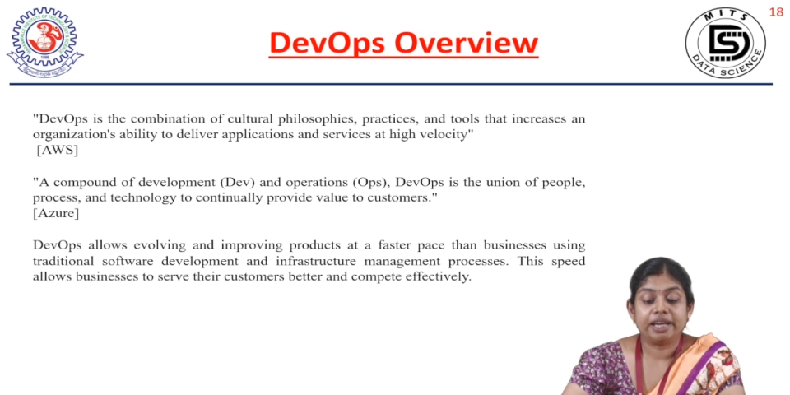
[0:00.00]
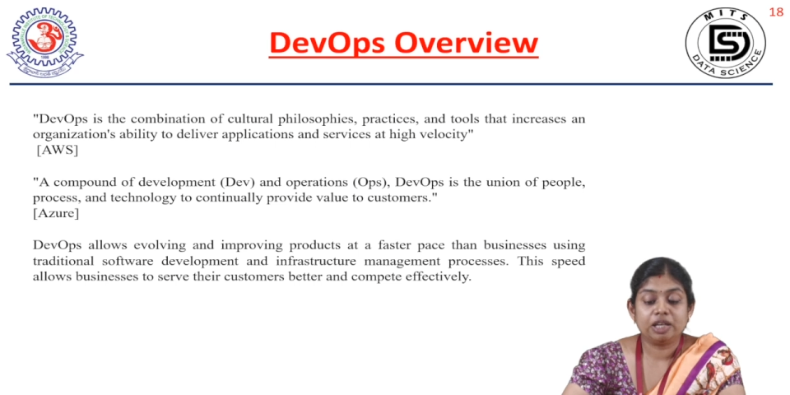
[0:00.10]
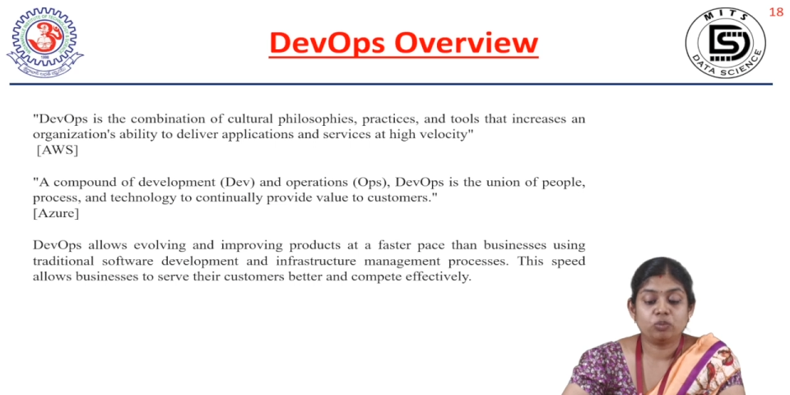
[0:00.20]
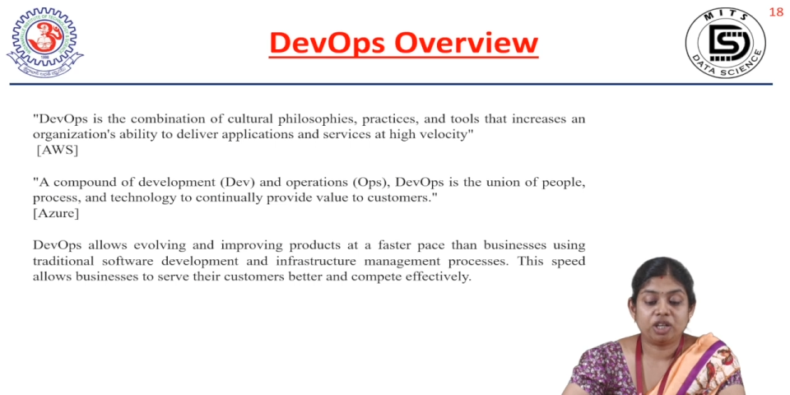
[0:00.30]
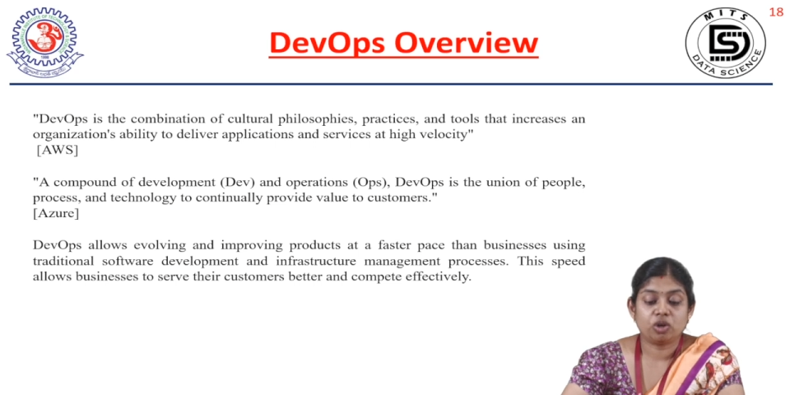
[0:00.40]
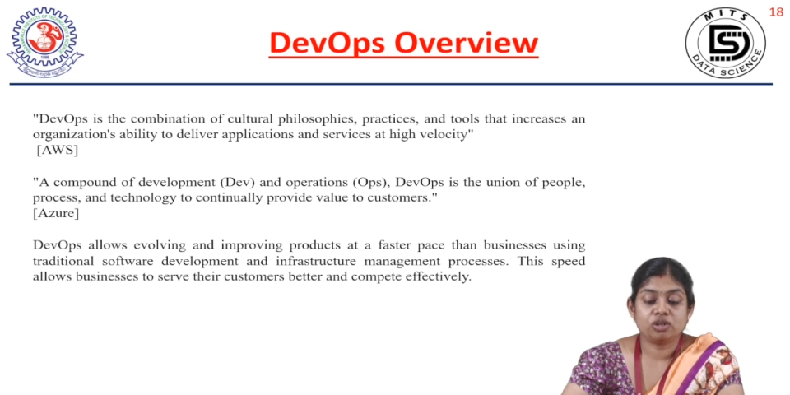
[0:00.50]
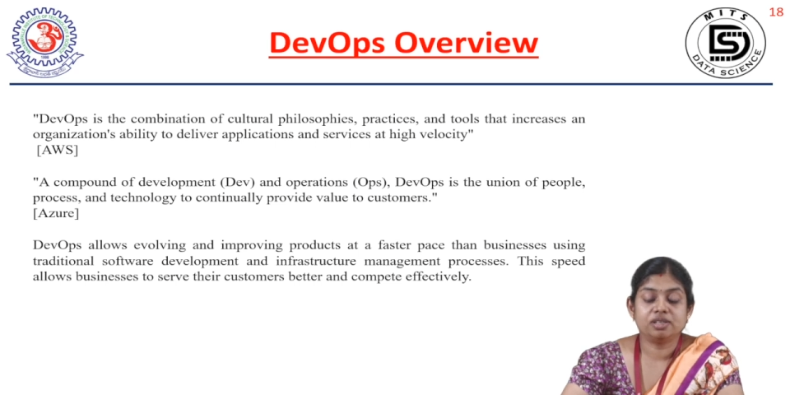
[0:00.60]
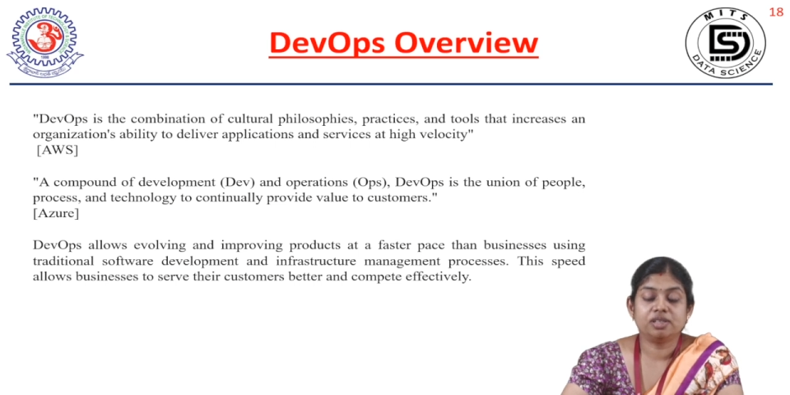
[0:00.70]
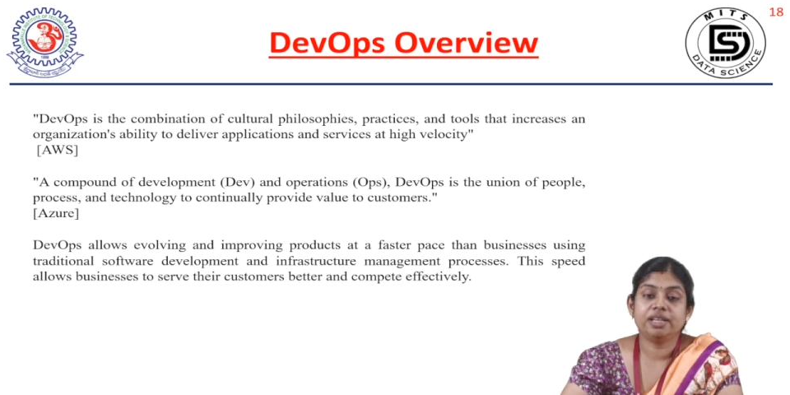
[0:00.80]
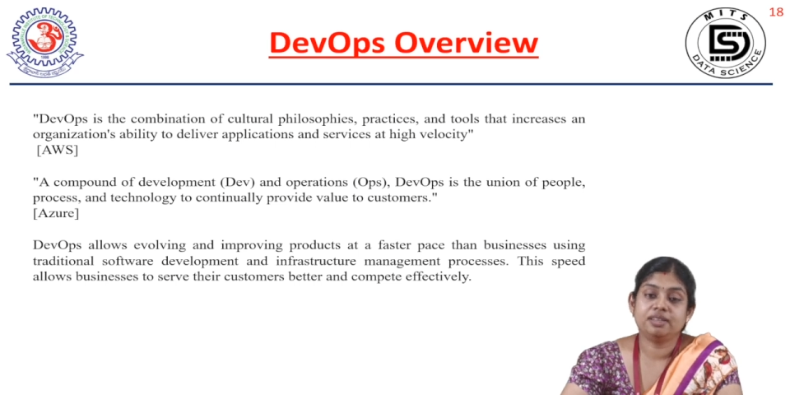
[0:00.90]

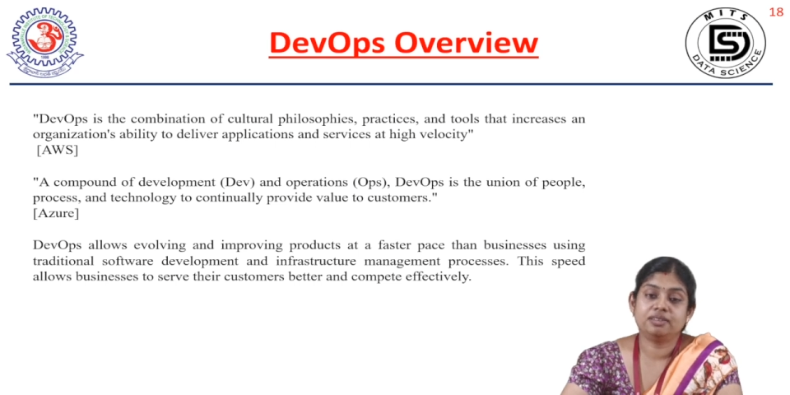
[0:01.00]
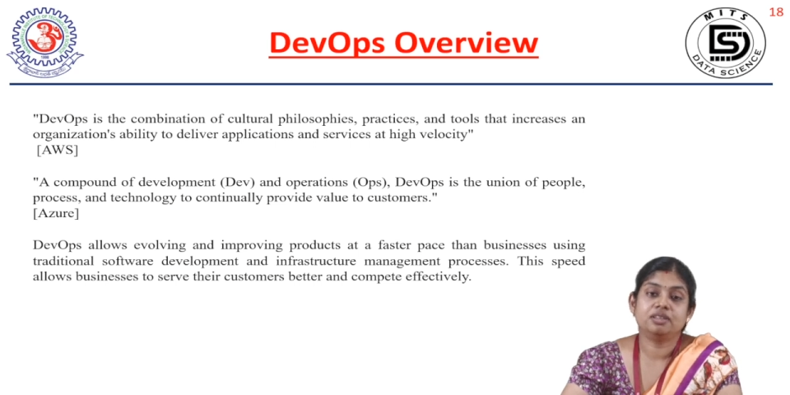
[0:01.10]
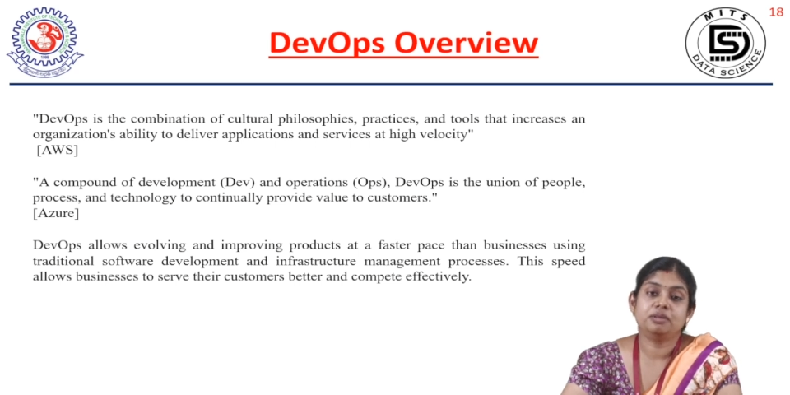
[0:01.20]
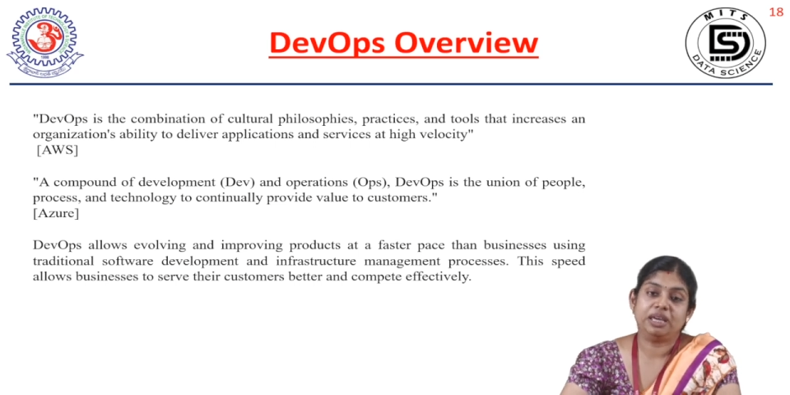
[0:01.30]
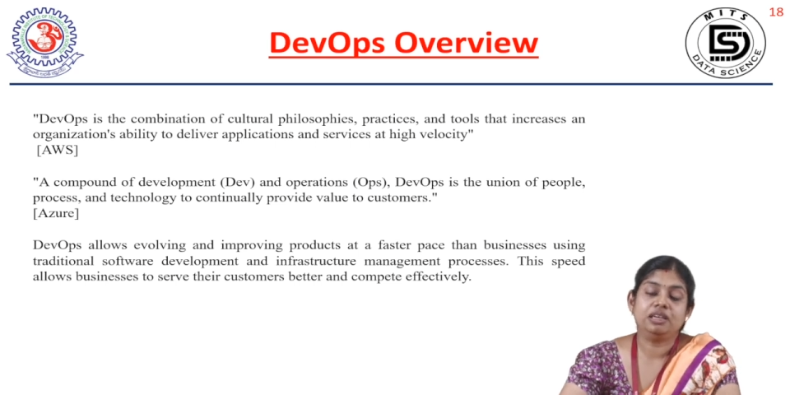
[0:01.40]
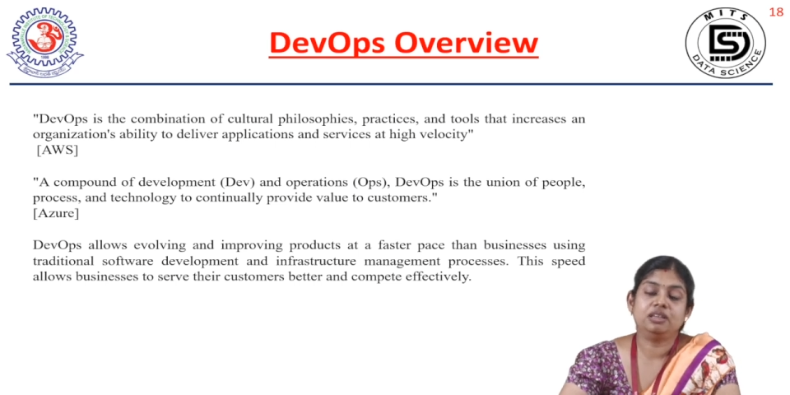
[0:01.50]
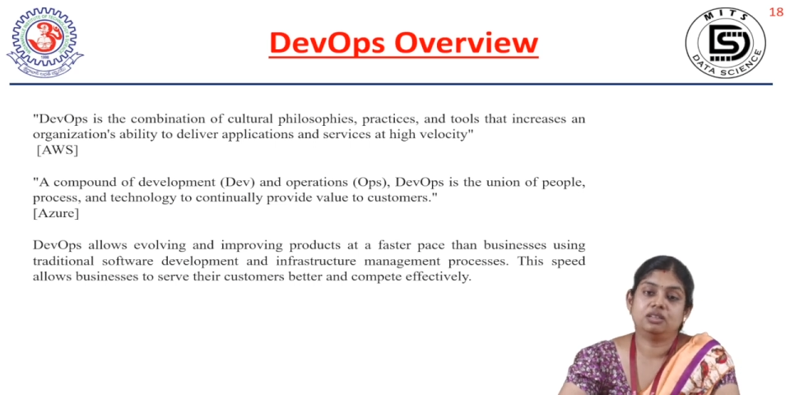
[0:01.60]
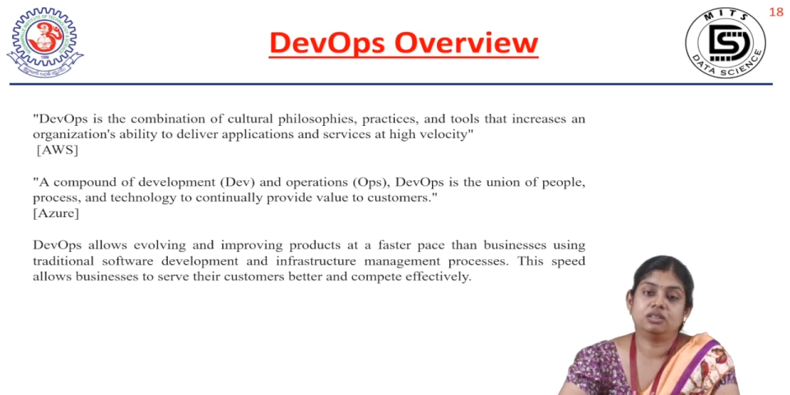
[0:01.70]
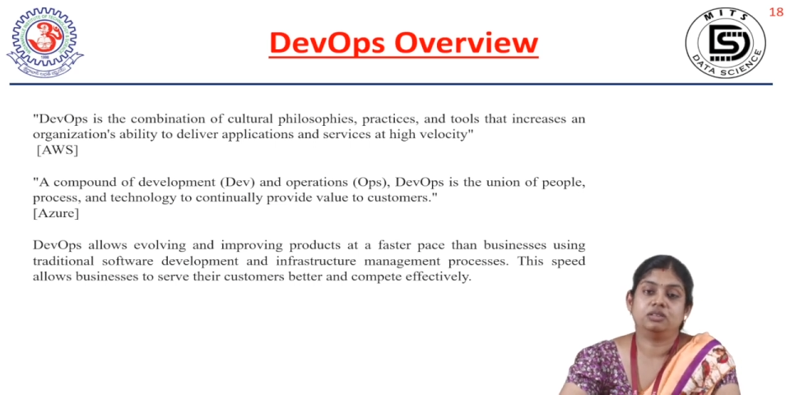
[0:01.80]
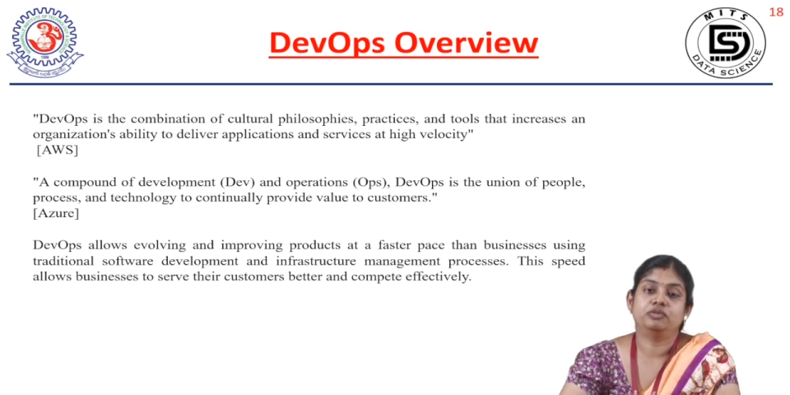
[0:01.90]
velocity is the main
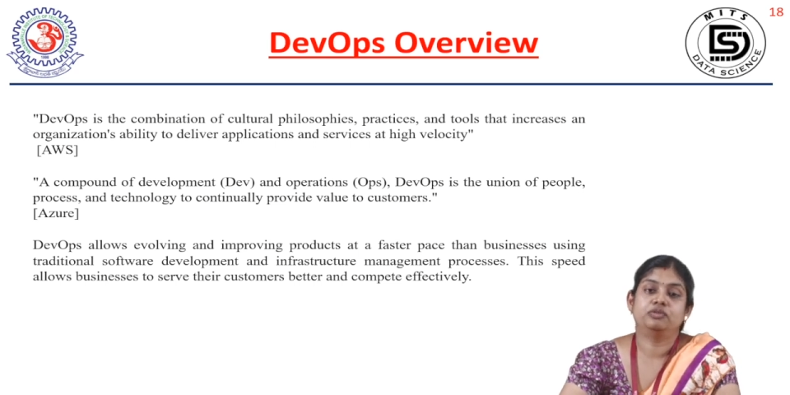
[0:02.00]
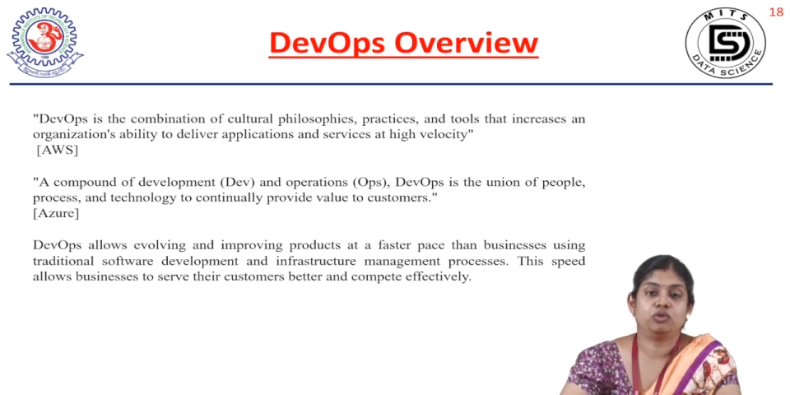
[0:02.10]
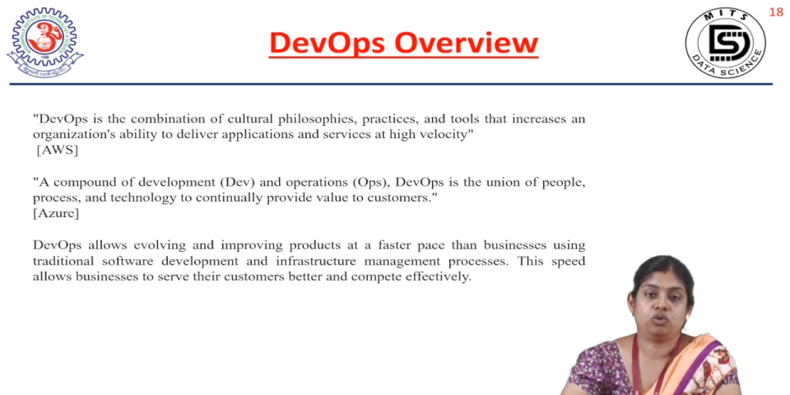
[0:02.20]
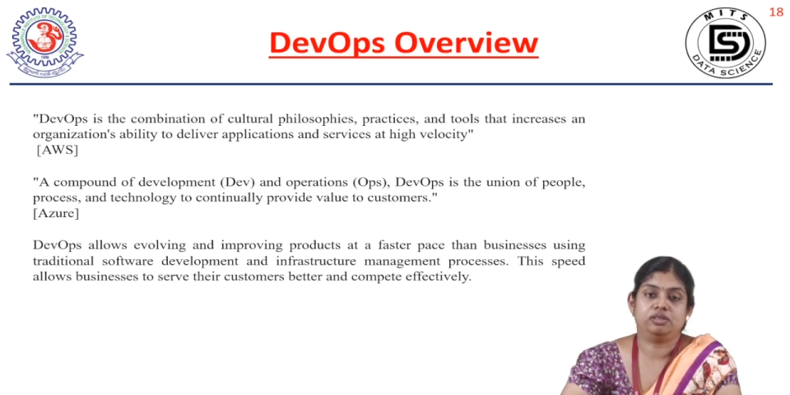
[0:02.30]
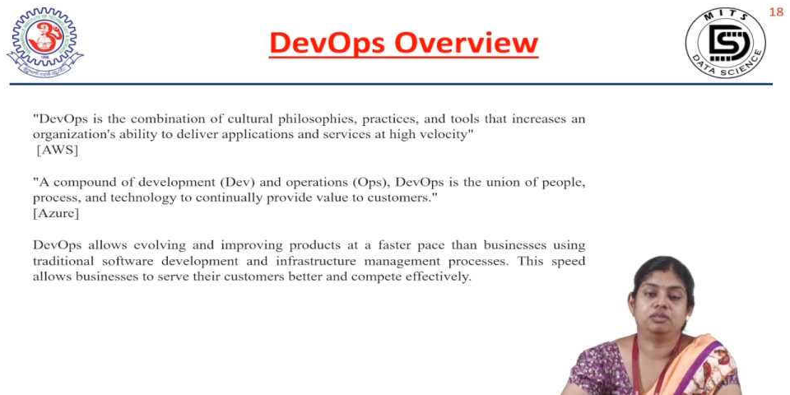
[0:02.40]
focus.